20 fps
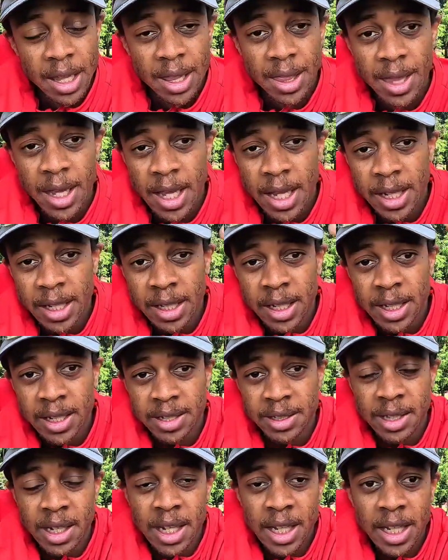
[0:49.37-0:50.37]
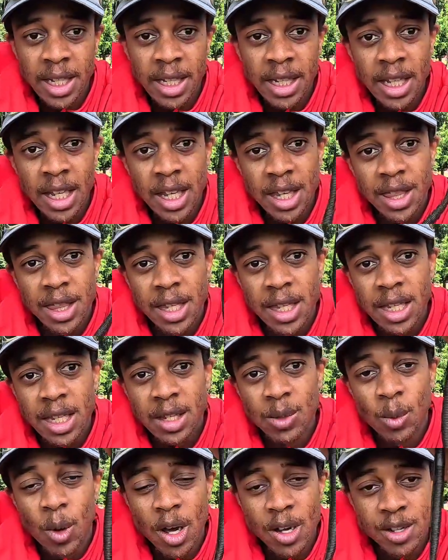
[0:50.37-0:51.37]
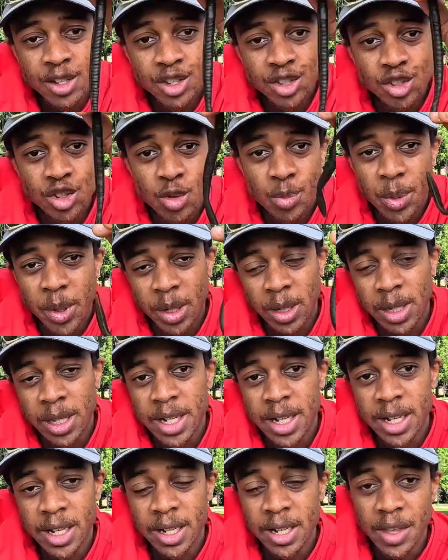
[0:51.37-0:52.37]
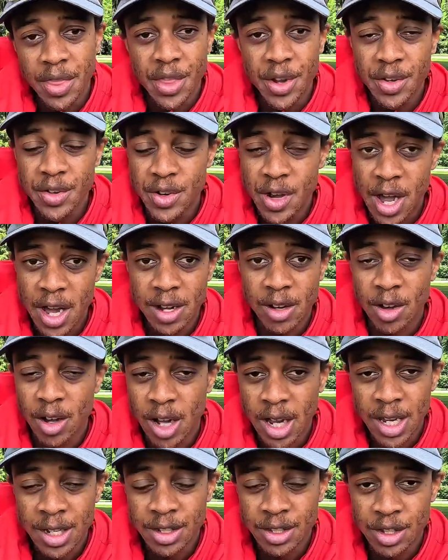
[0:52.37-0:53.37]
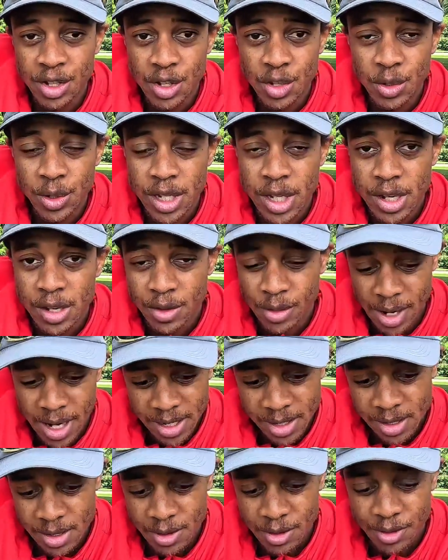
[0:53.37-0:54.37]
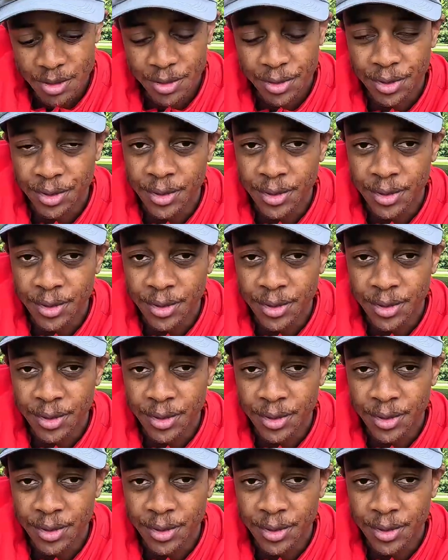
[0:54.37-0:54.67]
Then say the water is super clear, they're not on to the aggressive